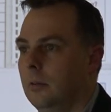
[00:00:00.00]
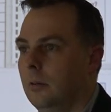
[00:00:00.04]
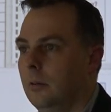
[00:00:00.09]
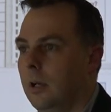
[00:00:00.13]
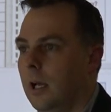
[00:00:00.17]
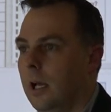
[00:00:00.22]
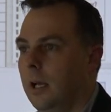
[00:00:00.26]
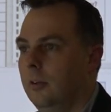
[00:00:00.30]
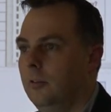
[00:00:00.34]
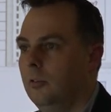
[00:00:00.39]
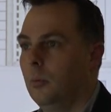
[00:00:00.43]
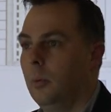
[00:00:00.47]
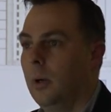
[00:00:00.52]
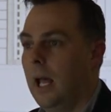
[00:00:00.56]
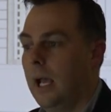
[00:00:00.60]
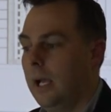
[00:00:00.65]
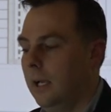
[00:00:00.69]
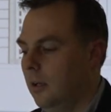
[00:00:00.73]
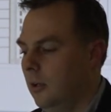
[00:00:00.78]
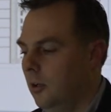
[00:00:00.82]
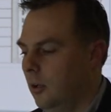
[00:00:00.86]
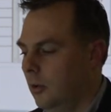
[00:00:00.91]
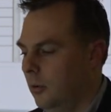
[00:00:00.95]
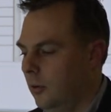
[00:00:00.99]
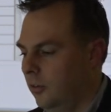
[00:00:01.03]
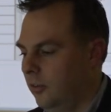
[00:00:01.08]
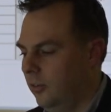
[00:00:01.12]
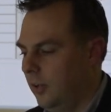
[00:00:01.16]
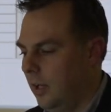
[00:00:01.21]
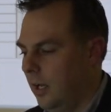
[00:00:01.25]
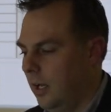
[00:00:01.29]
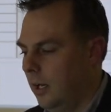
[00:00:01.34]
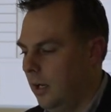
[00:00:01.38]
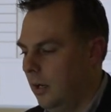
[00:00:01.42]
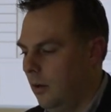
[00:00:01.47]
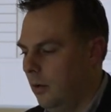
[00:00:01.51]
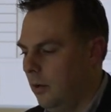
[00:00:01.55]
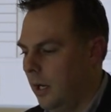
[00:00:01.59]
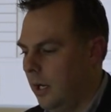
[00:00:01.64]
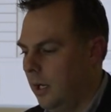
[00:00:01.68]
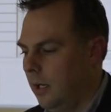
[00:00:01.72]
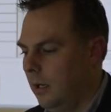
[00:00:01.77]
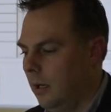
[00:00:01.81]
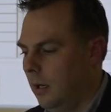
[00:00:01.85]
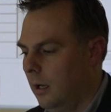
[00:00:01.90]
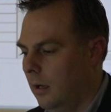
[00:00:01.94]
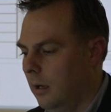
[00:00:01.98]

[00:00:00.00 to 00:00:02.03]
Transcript: Okay, so what I can do is say, okay,